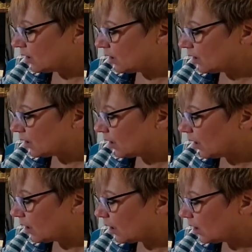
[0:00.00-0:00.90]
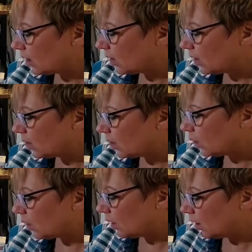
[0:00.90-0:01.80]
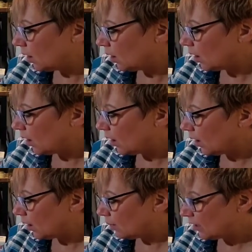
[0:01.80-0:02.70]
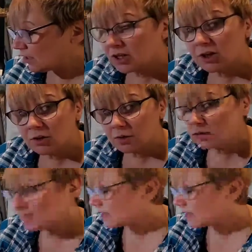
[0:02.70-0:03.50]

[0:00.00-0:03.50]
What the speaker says: so unique and kind of cute, and